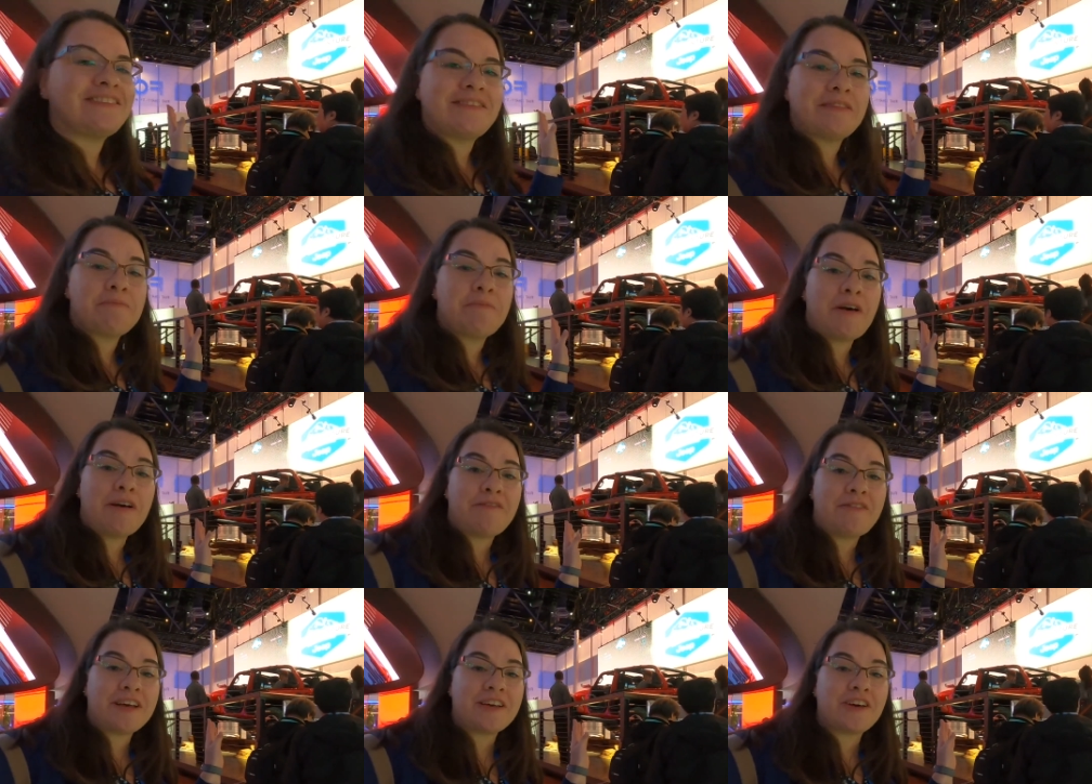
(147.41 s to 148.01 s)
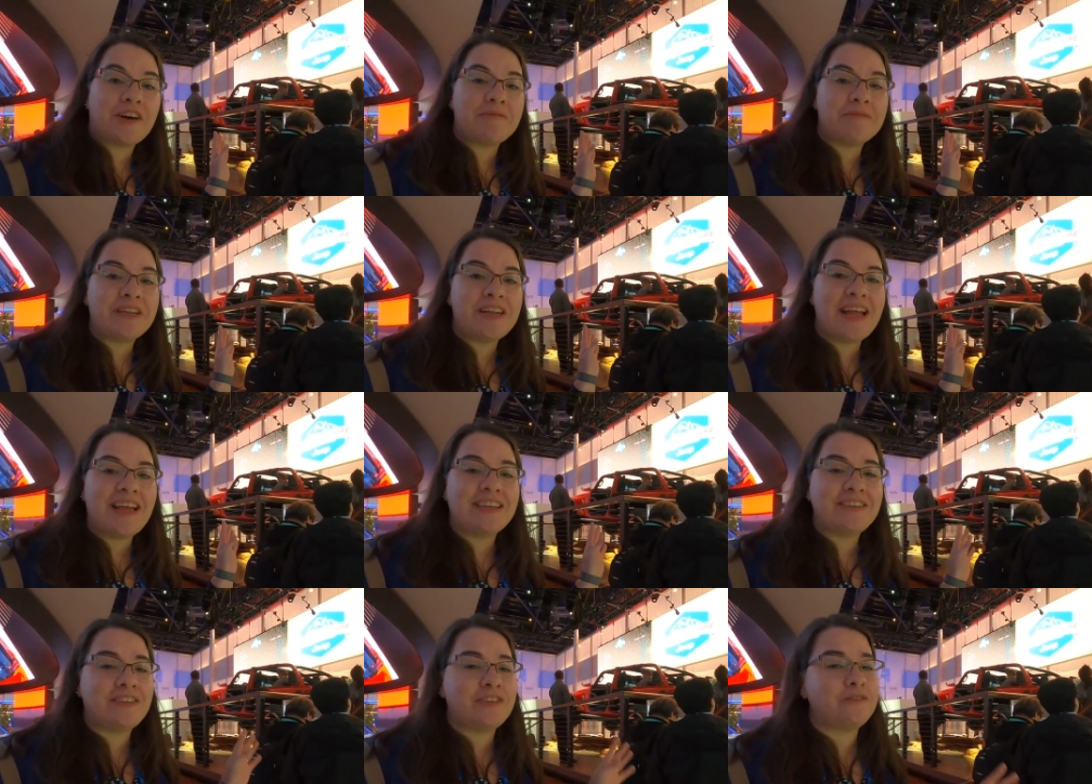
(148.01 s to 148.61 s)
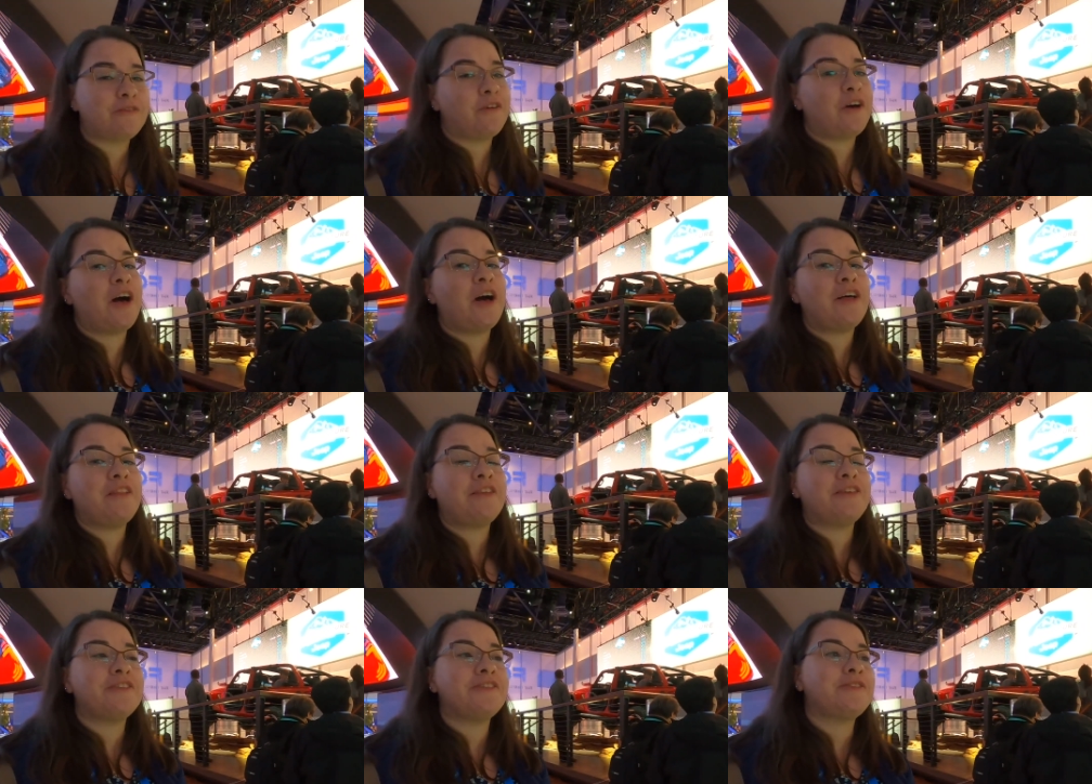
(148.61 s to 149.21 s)
is the perfect combination for
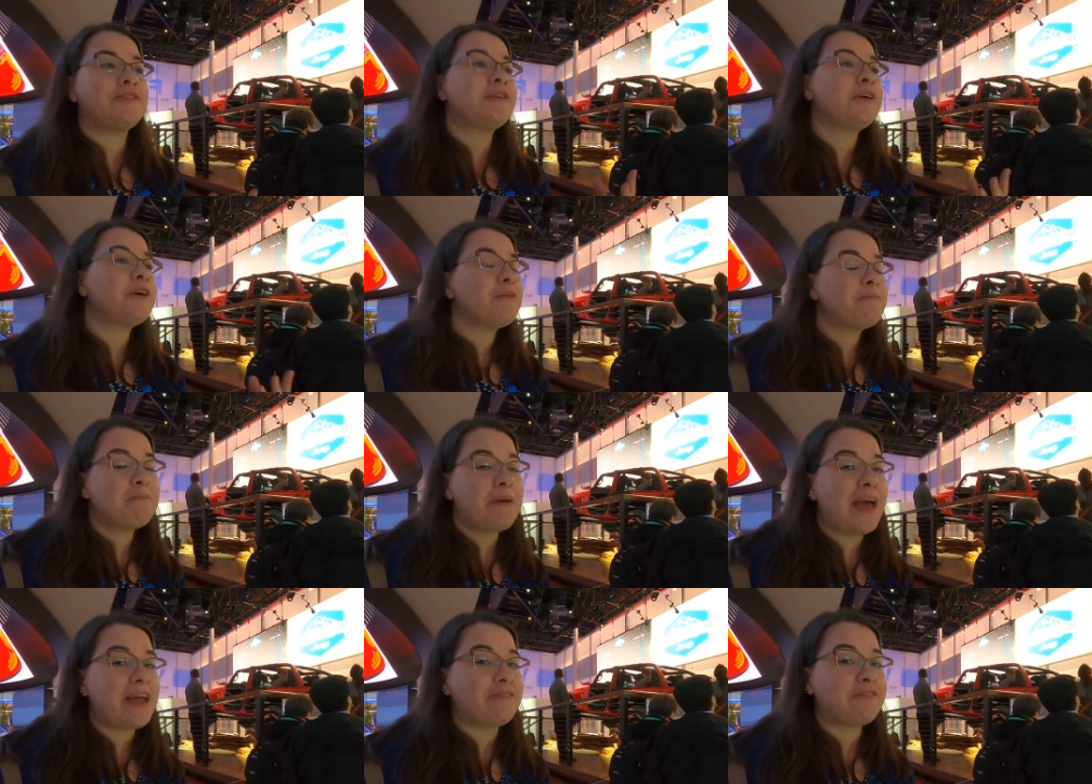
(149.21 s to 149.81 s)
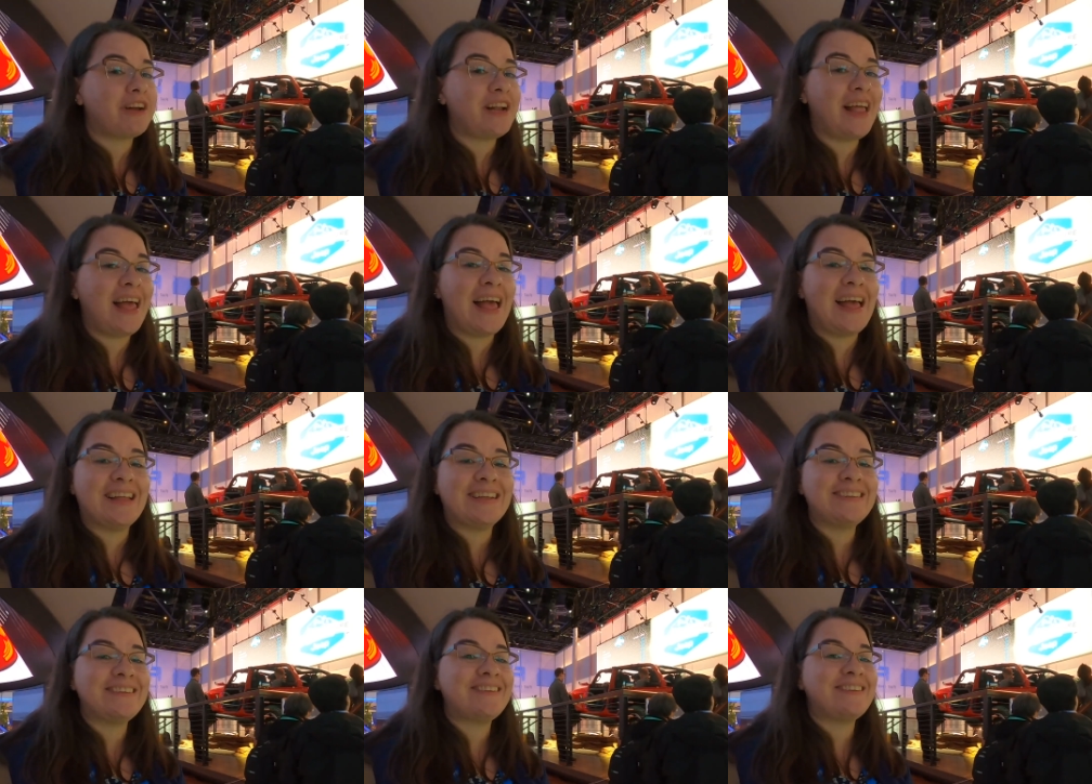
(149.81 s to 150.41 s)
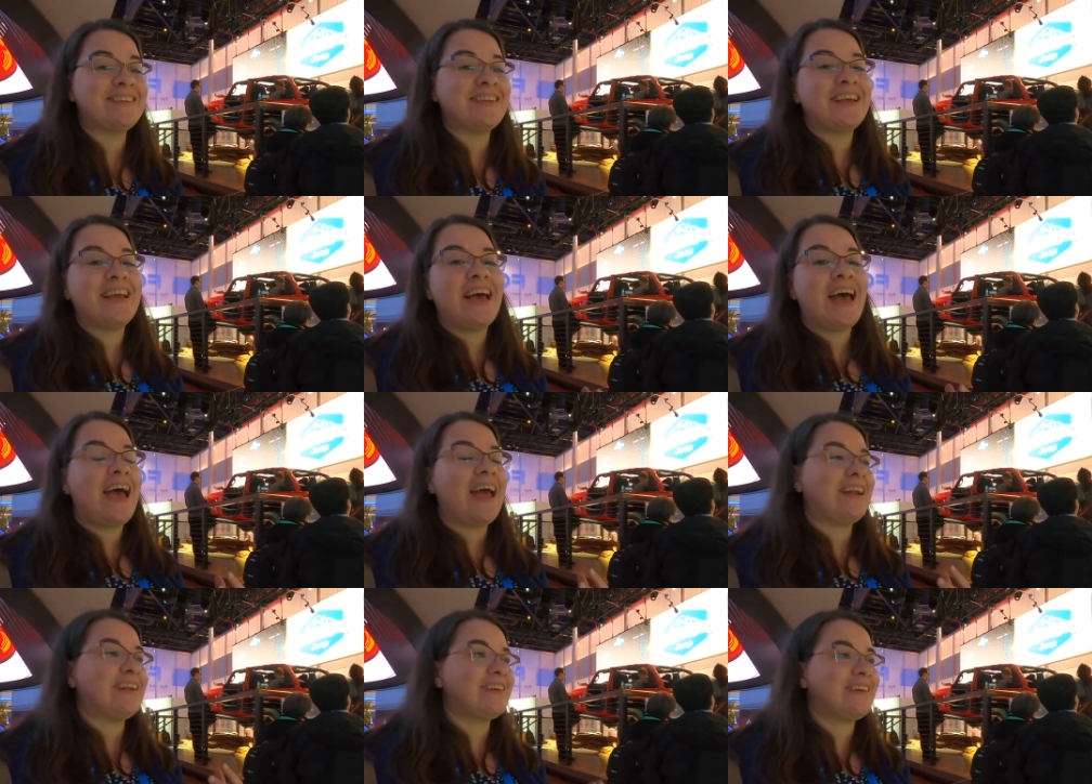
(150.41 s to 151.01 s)
all those petrol heads
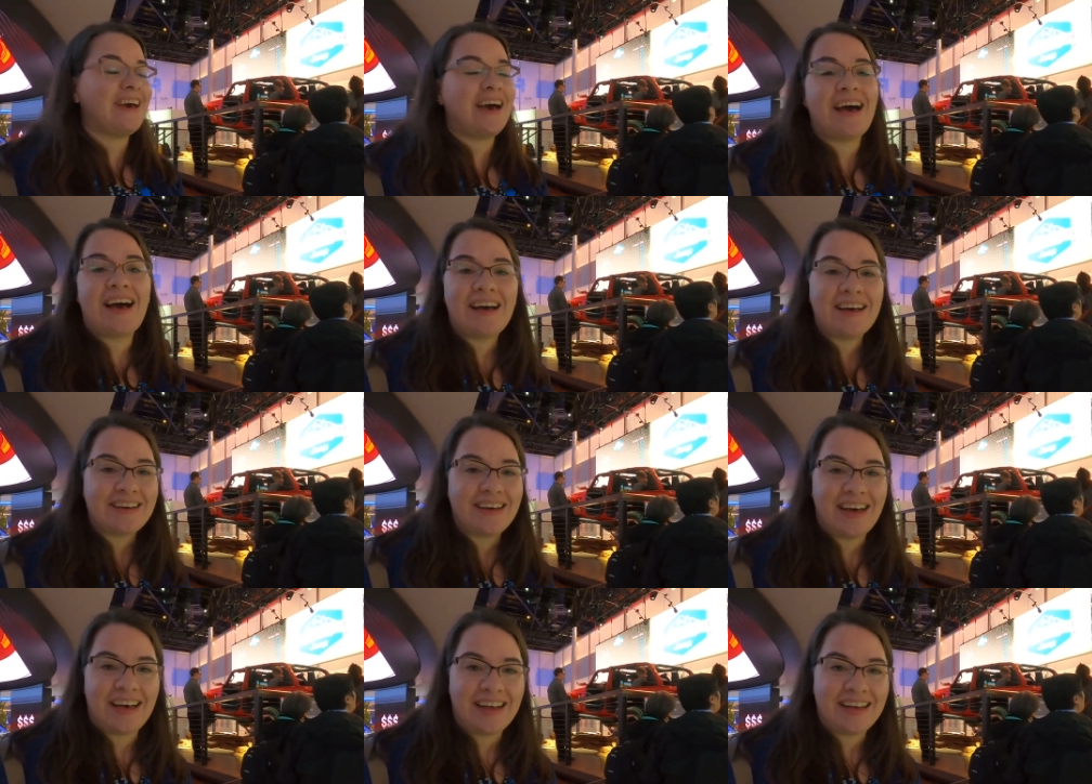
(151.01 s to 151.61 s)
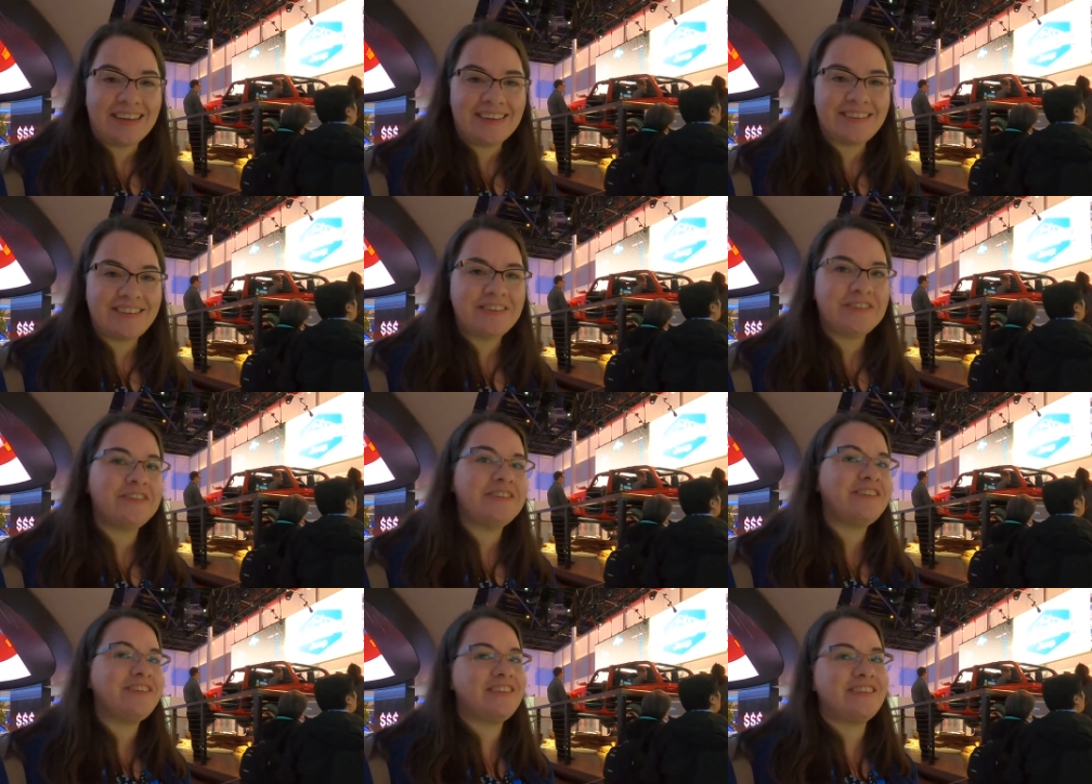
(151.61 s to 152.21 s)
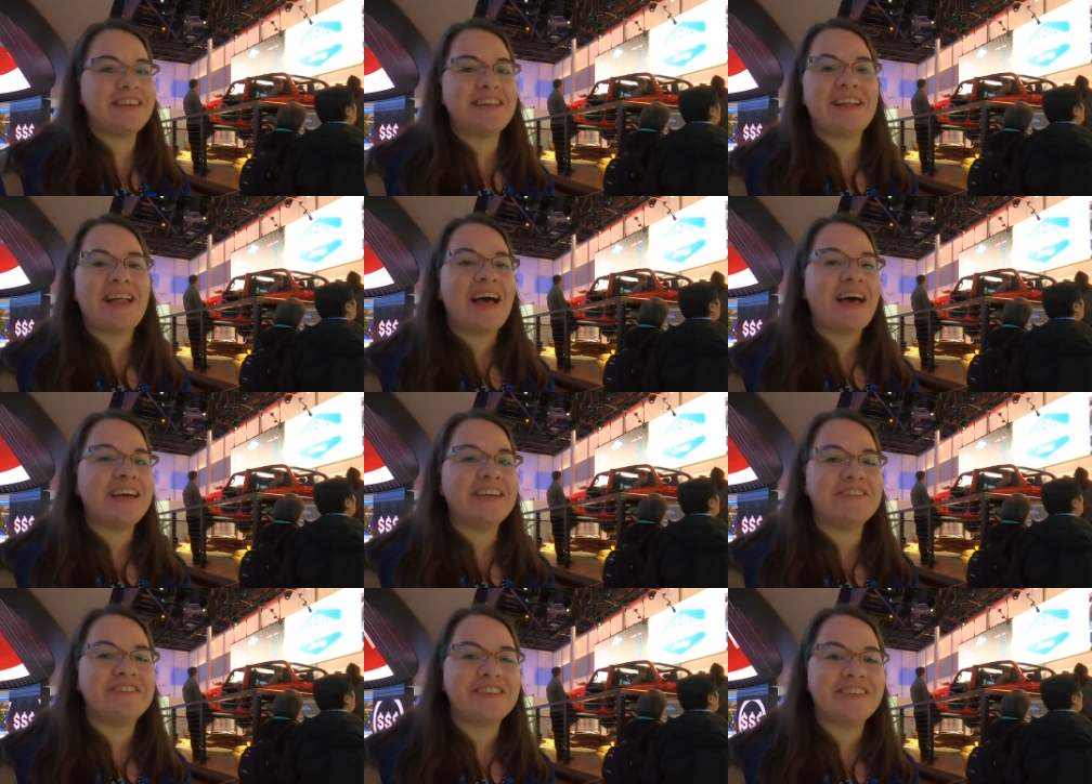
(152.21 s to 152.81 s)
and car guys who still
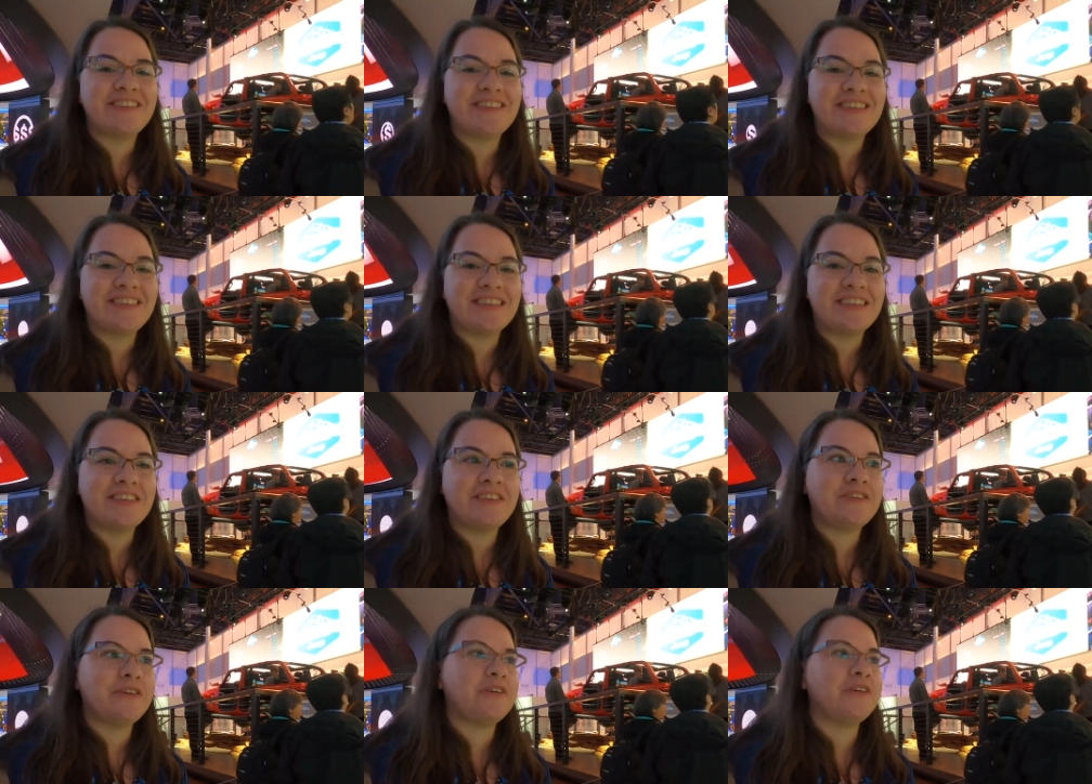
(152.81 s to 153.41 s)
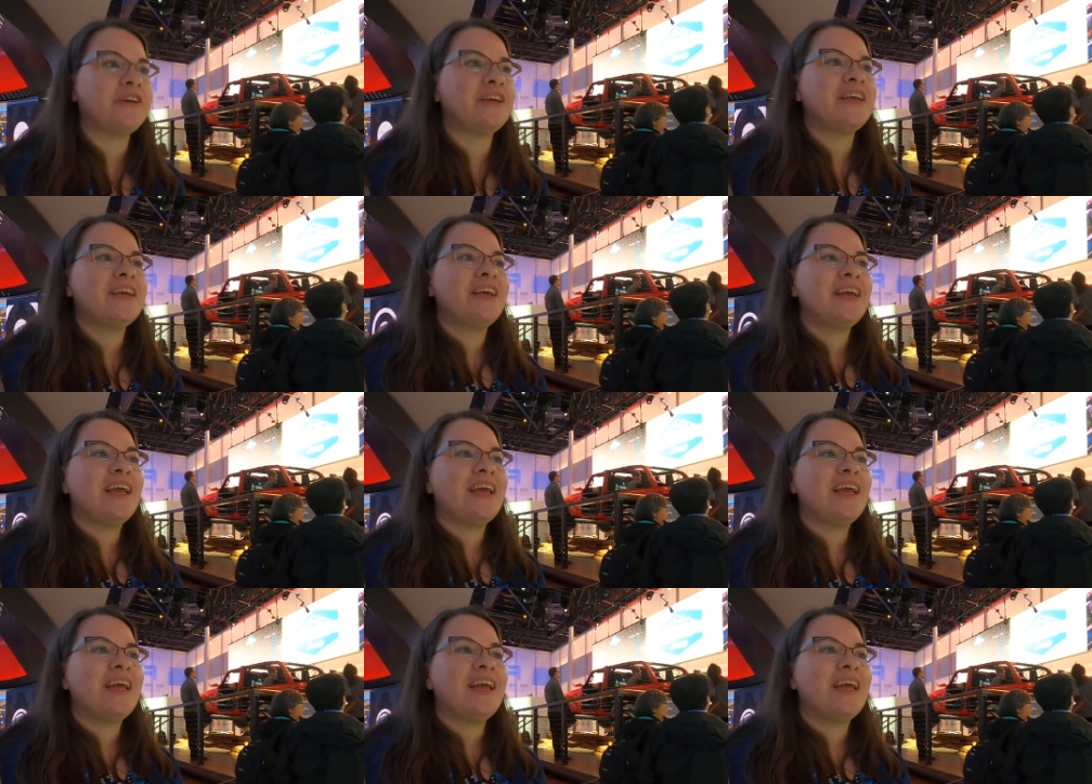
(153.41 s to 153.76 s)
are interested into